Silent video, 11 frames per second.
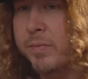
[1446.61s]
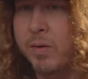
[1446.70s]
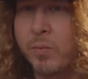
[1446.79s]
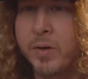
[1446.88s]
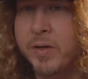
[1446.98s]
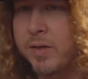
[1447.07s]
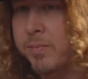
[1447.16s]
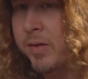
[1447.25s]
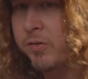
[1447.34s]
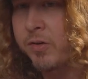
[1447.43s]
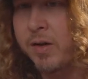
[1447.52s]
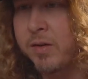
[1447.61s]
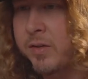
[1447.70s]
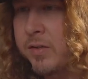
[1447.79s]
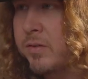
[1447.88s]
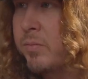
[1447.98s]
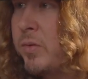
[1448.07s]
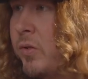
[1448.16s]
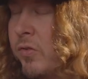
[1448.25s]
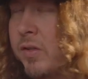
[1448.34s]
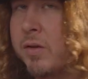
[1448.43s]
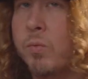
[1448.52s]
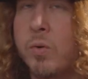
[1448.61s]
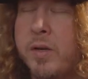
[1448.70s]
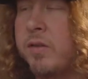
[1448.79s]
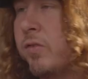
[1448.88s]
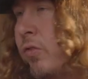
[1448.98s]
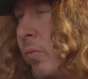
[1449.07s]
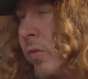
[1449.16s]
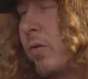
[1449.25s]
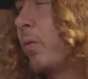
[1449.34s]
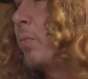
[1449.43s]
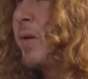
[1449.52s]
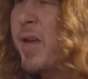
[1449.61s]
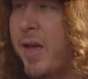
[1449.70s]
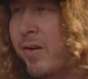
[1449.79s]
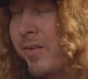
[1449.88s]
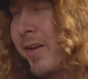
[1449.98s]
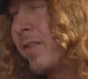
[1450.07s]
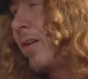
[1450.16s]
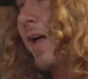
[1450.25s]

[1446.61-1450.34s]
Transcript: I want to get my child into music, like should we start with piano? Like, the